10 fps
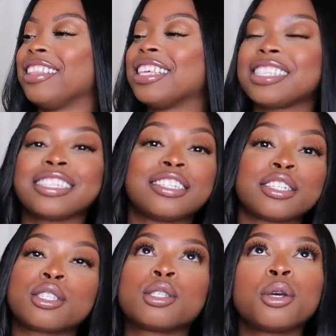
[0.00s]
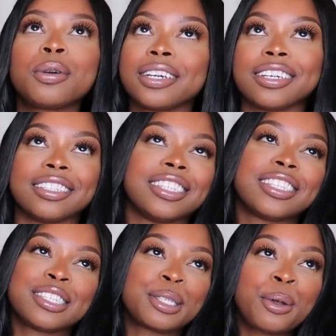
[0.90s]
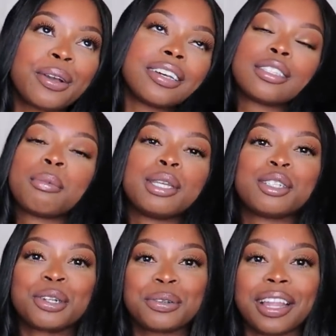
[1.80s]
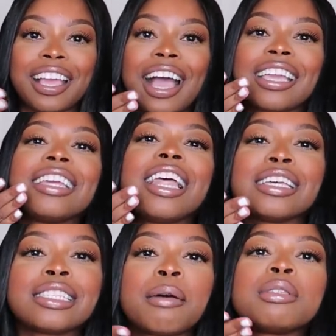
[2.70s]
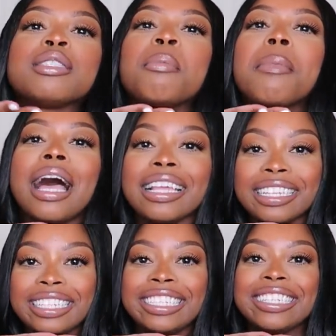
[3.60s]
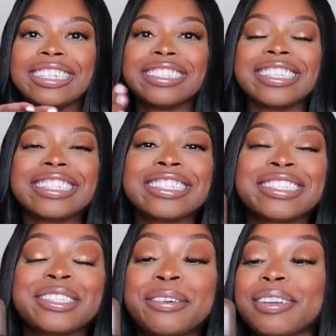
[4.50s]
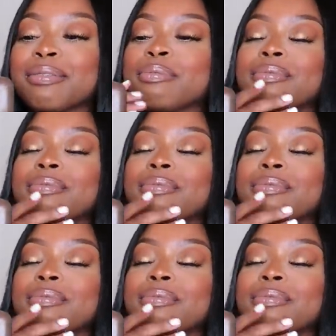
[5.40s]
this is just too good. This is too good to be true. Like, I cannot stop smiling. This is too,